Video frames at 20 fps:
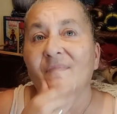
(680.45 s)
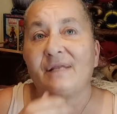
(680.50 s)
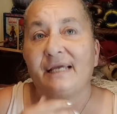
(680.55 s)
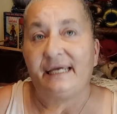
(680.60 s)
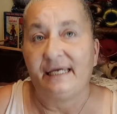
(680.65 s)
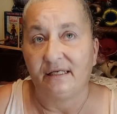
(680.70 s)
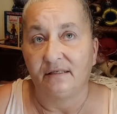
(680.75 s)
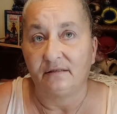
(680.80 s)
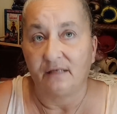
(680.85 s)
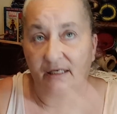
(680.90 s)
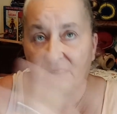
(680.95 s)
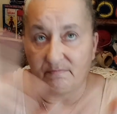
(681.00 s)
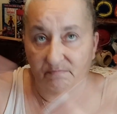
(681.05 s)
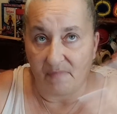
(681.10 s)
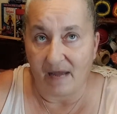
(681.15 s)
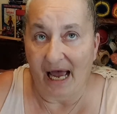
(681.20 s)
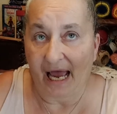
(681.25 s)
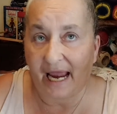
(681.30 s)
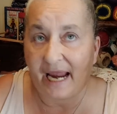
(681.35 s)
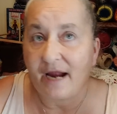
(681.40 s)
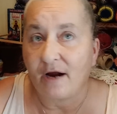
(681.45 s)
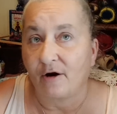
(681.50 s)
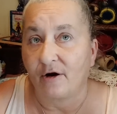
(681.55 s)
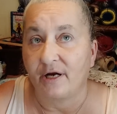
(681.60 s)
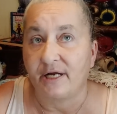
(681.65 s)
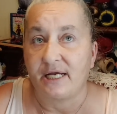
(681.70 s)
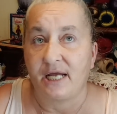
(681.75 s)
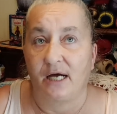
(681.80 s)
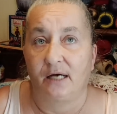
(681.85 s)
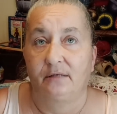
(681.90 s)
in my
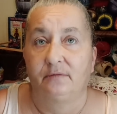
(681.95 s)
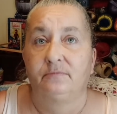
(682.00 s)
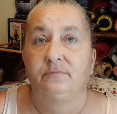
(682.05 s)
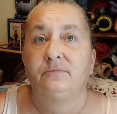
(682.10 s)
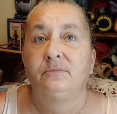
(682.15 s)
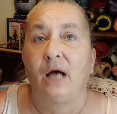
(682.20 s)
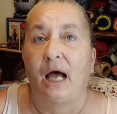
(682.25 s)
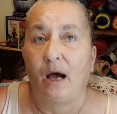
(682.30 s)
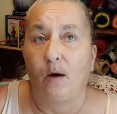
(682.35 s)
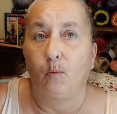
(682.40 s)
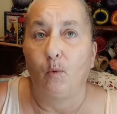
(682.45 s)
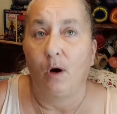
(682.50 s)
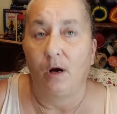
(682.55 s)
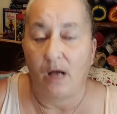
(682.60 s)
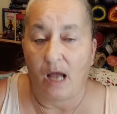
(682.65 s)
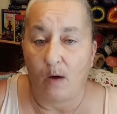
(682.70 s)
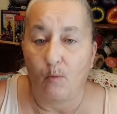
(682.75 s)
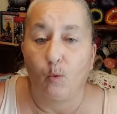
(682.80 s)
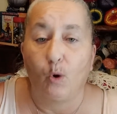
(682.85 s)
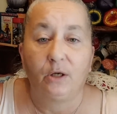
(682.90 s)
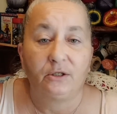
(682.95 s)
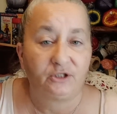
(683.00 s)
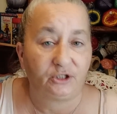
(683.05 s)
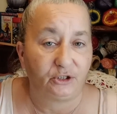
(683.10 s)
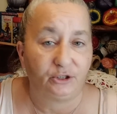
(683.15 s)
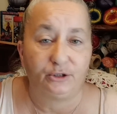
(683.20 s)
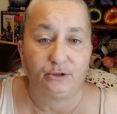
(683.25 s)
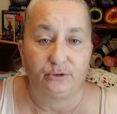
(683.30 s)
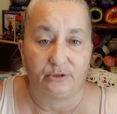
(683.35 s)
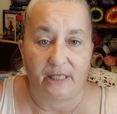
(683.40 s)
area. I want to
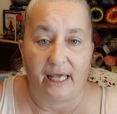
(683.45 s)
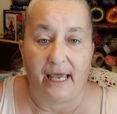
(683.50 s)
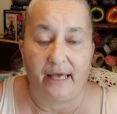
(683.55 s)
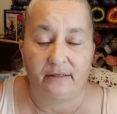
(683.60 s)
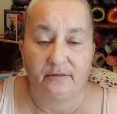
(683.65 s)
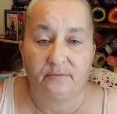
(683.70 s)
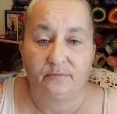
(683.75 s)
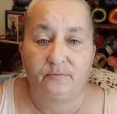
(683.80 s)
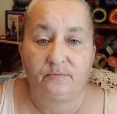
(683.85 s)
do that.